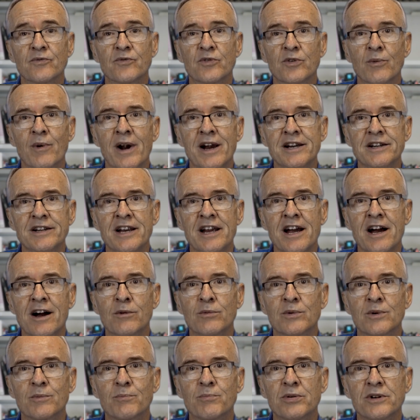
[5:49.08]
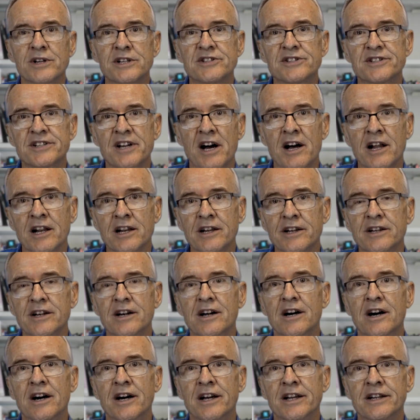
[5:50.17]
for right now, we're pretty solid
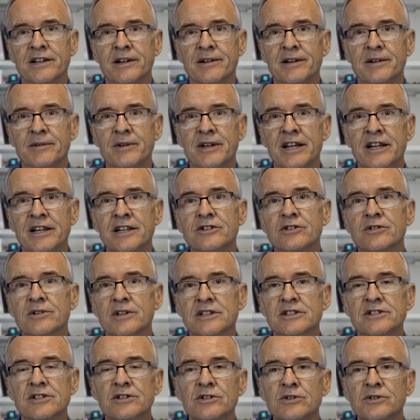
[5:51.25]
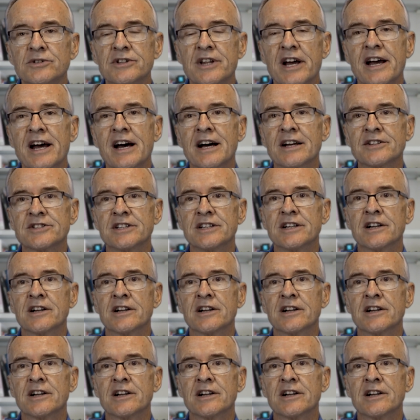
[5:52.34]
on getting to exclude the housing